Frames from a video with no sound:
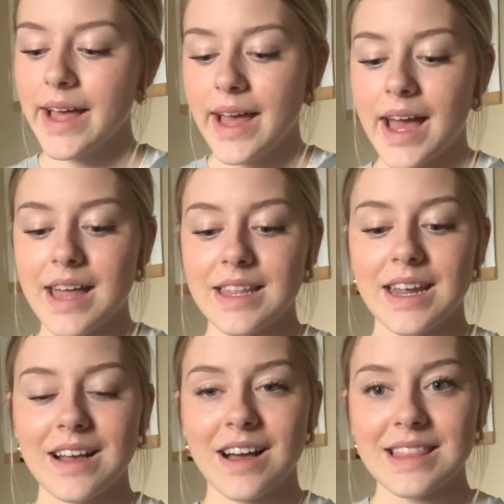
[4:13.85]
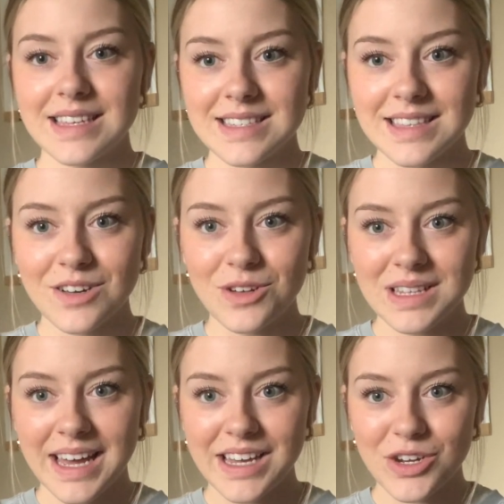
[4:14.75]
and then I got this little
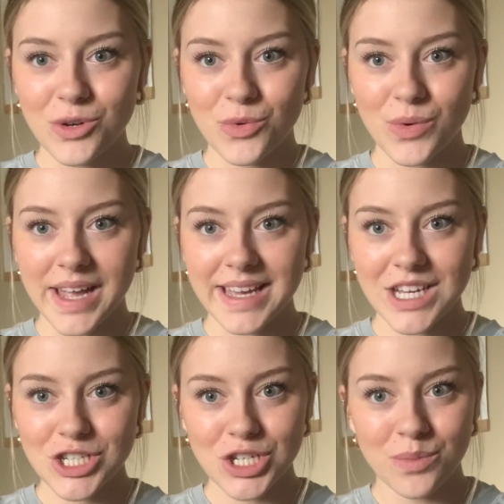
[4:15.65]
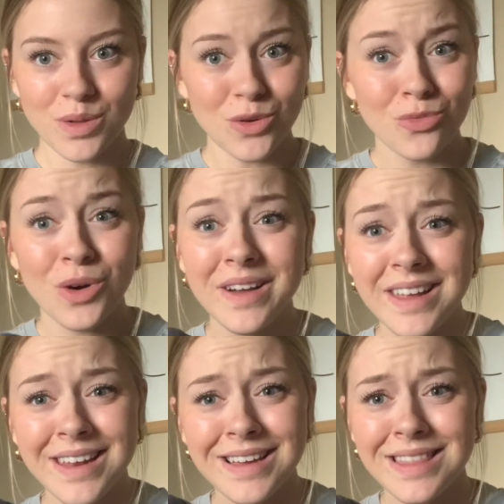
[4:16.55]
like grayish blue one,
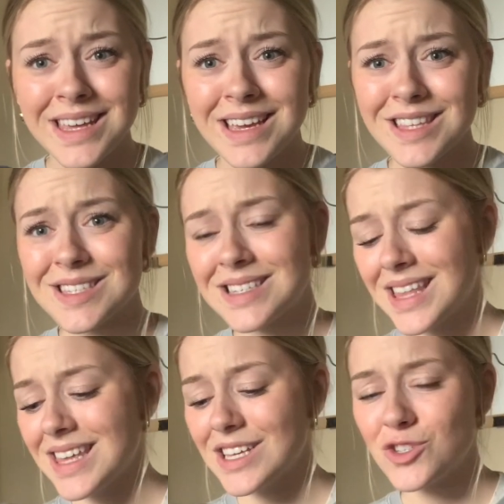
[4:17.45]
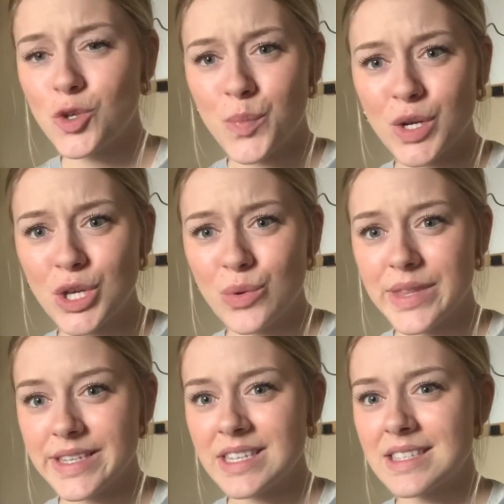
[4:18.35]
and I think it's super cute.
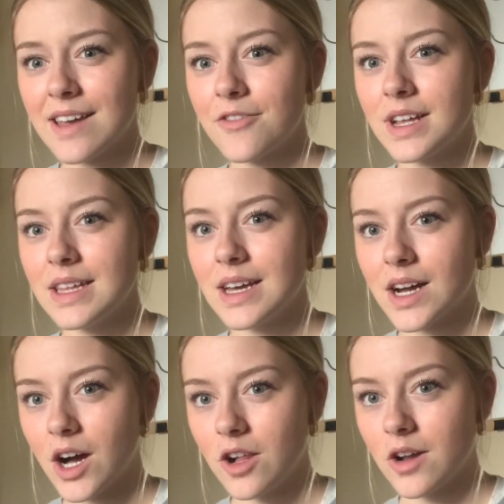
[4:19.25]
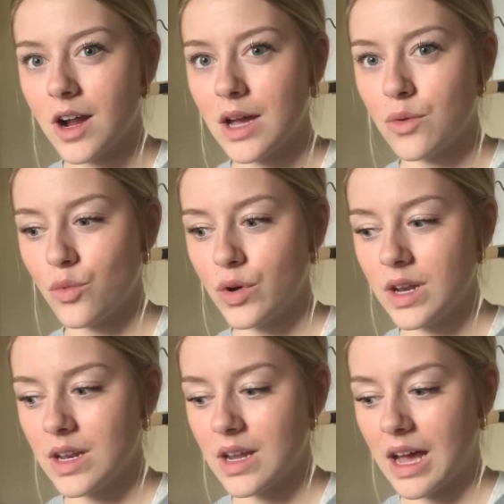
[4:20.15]
This is definitely a color I
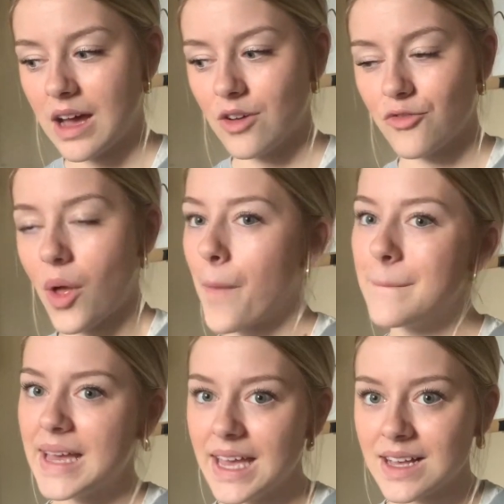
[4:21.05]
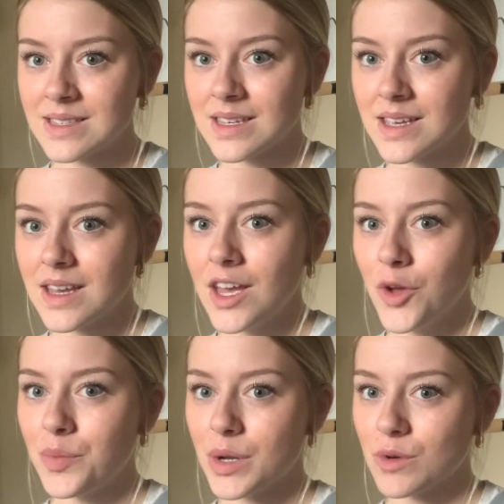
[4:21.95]
wouldn't have picked,
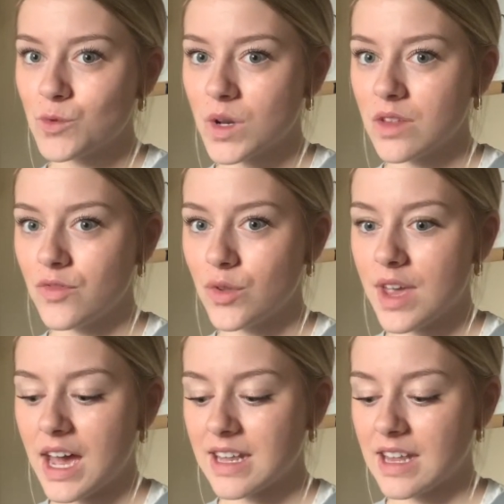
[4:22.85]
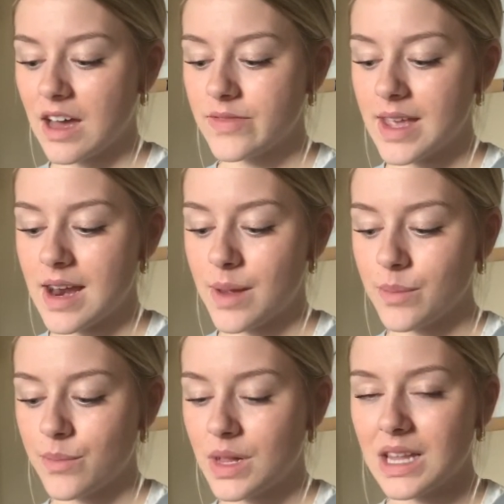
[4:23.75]
but it was one of the few they had left, and I'm
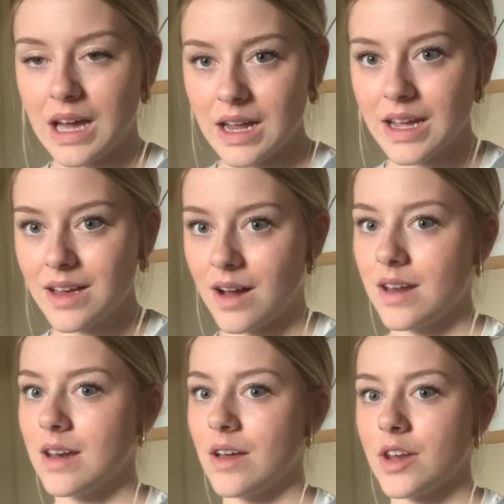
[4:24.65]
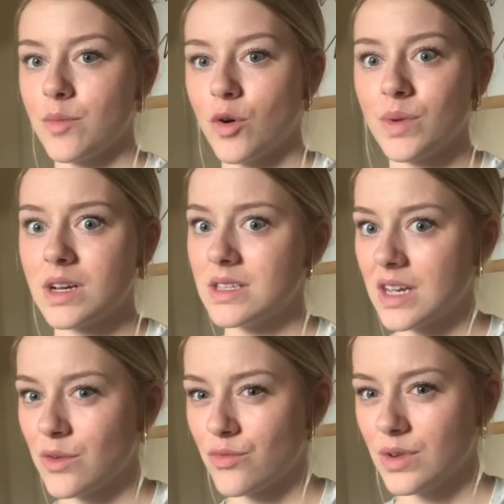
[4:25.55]
glad I got it now that I'm home because I
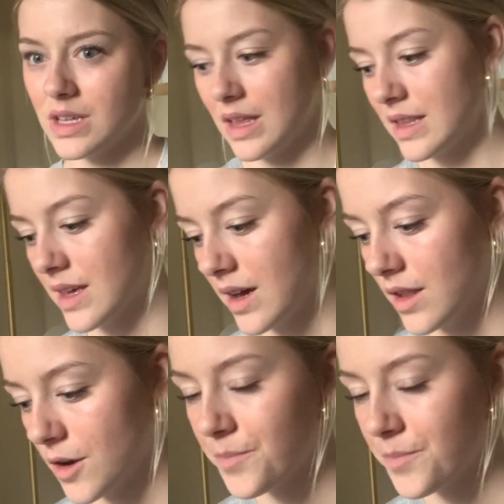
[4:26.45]
really like the color.